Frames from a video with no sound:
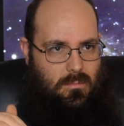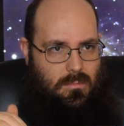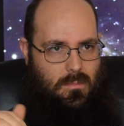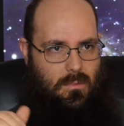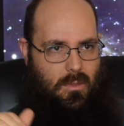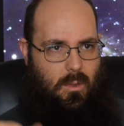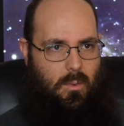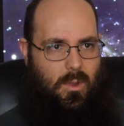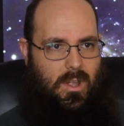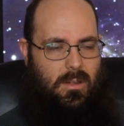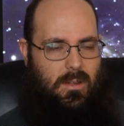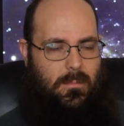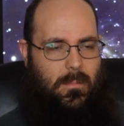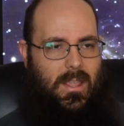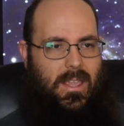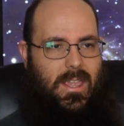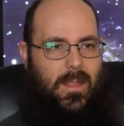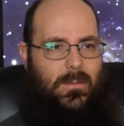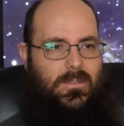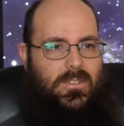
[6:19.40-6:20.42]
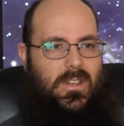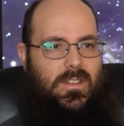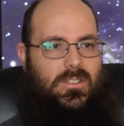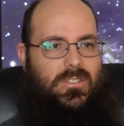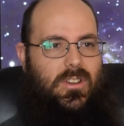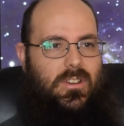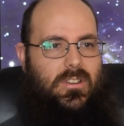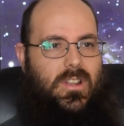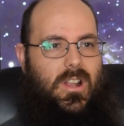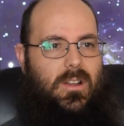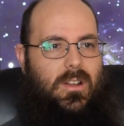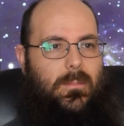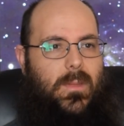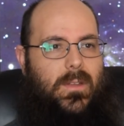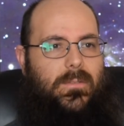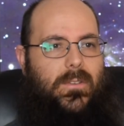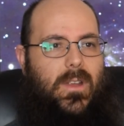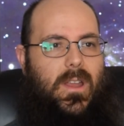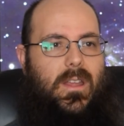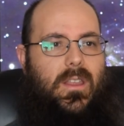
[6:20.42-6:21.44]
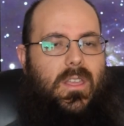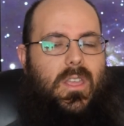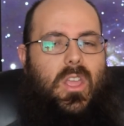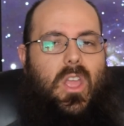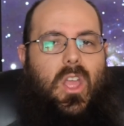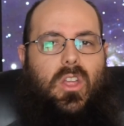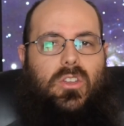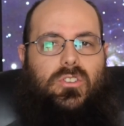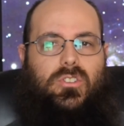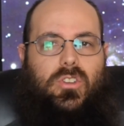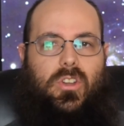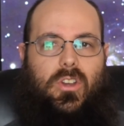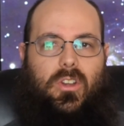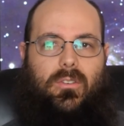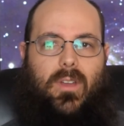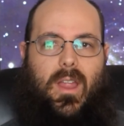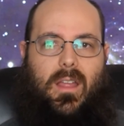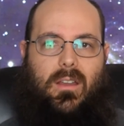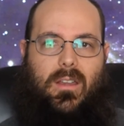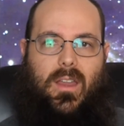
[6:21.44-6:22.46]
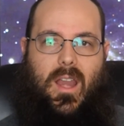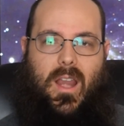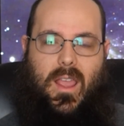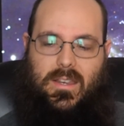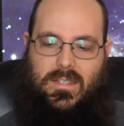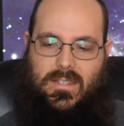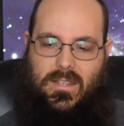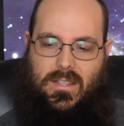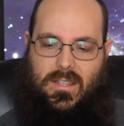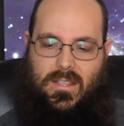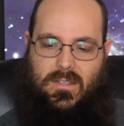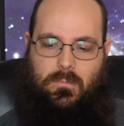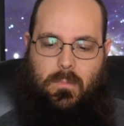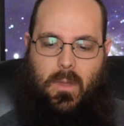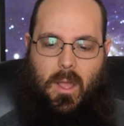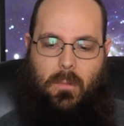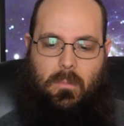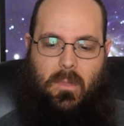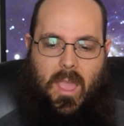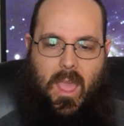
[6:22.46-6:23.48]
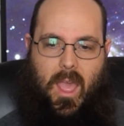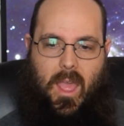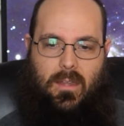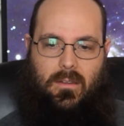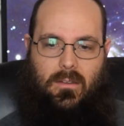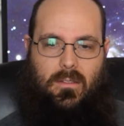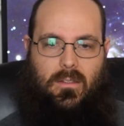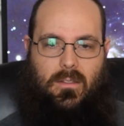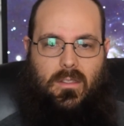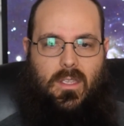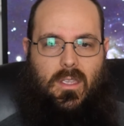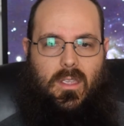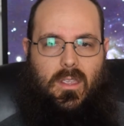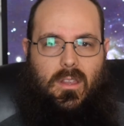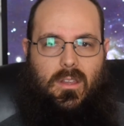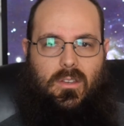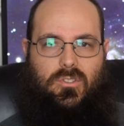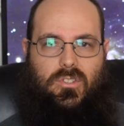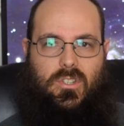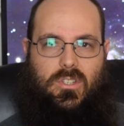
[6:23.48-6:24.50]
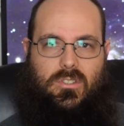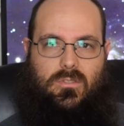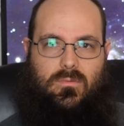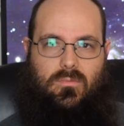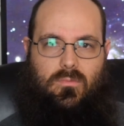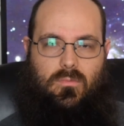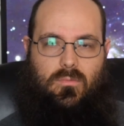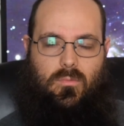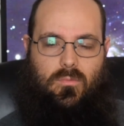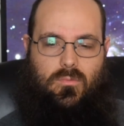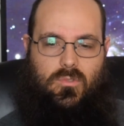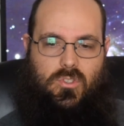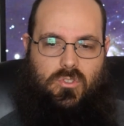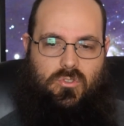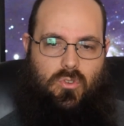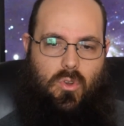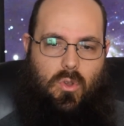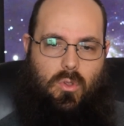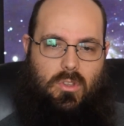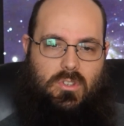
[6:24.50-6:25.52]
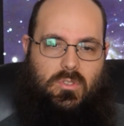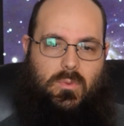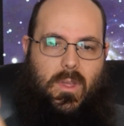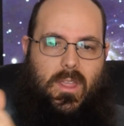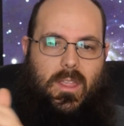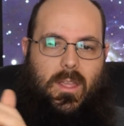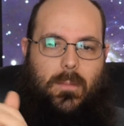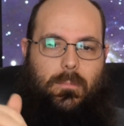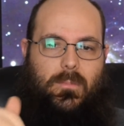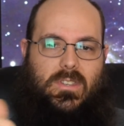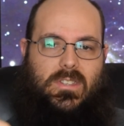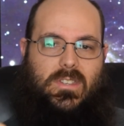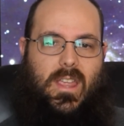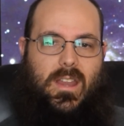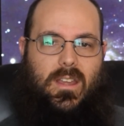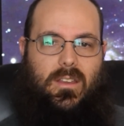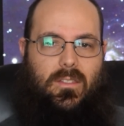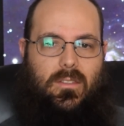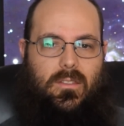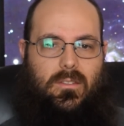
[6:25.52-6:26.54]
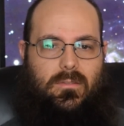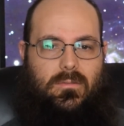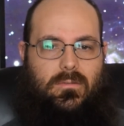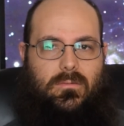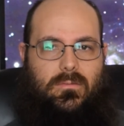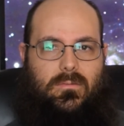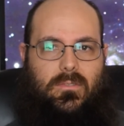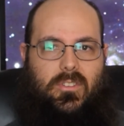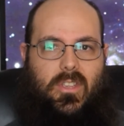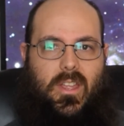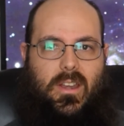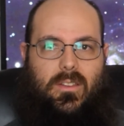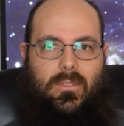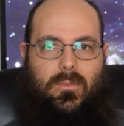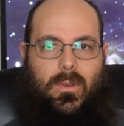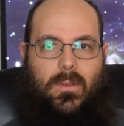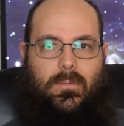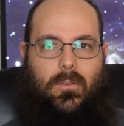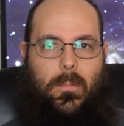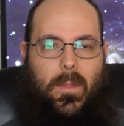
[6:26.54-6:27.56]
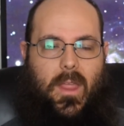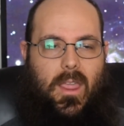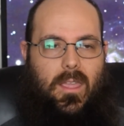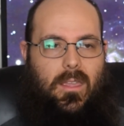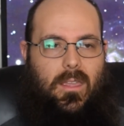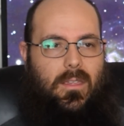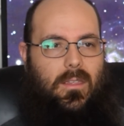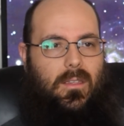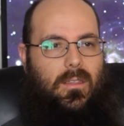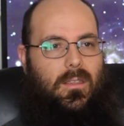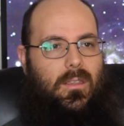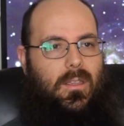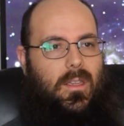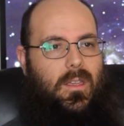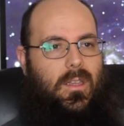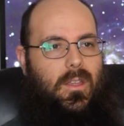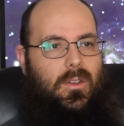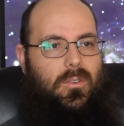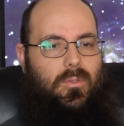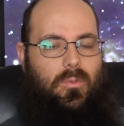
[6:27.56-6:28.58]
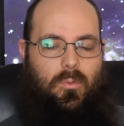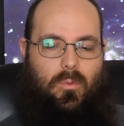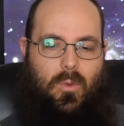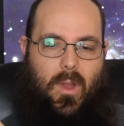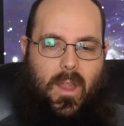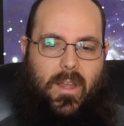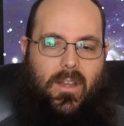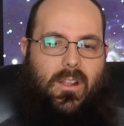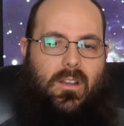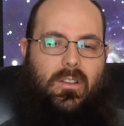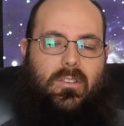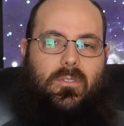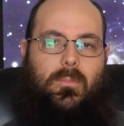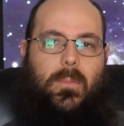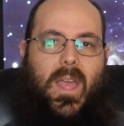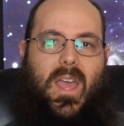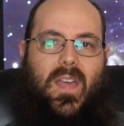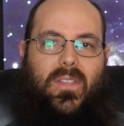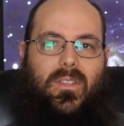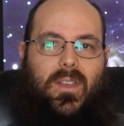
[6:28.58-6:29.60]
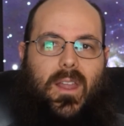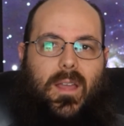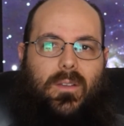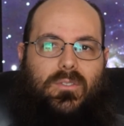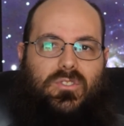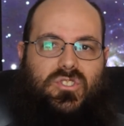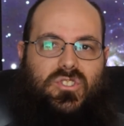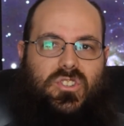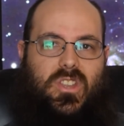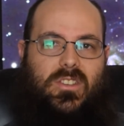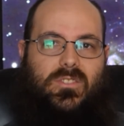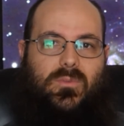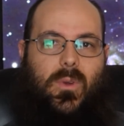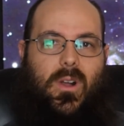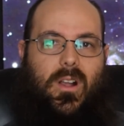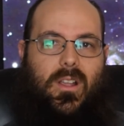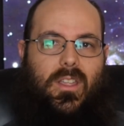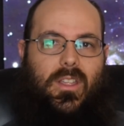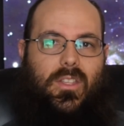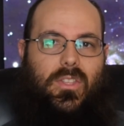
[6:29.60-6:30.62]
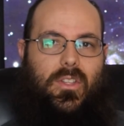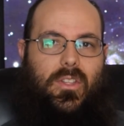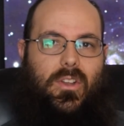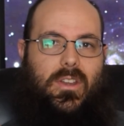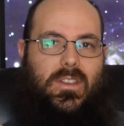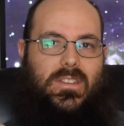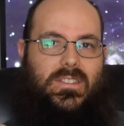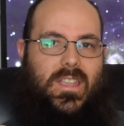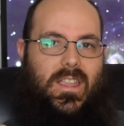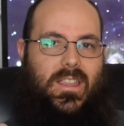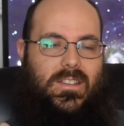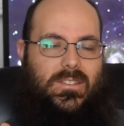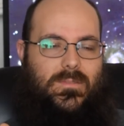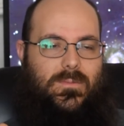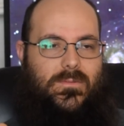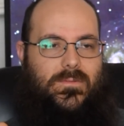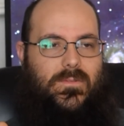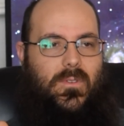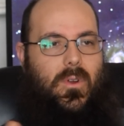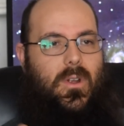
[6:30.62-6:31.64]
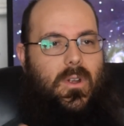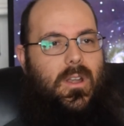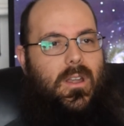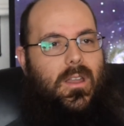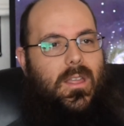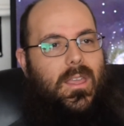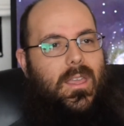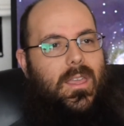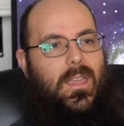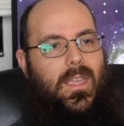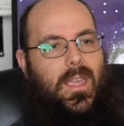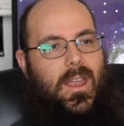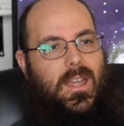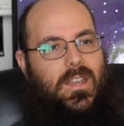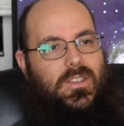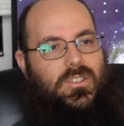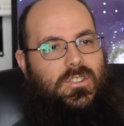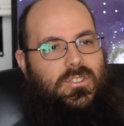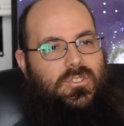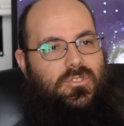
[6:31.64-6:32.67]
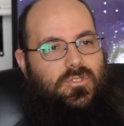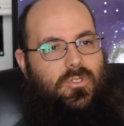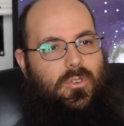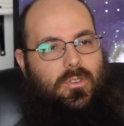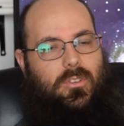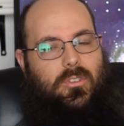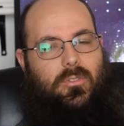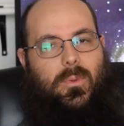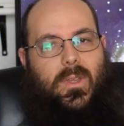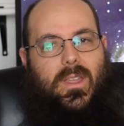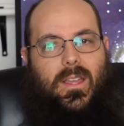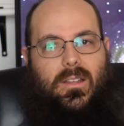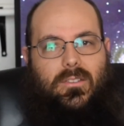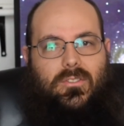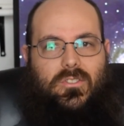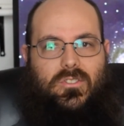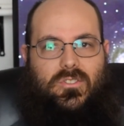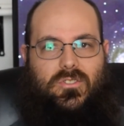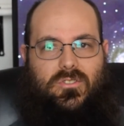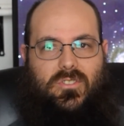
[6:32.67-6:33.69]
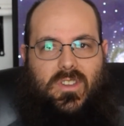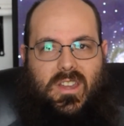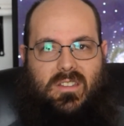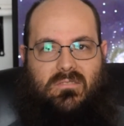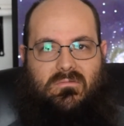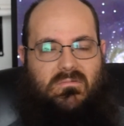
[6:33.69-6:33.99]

I went into my campsite, started talking to my friend, turn around, and I see this bobcat just stroll his way up the side of the riverbank, right onto the path that I was just walking 30 seconds before, and he just strolled his way out to the street.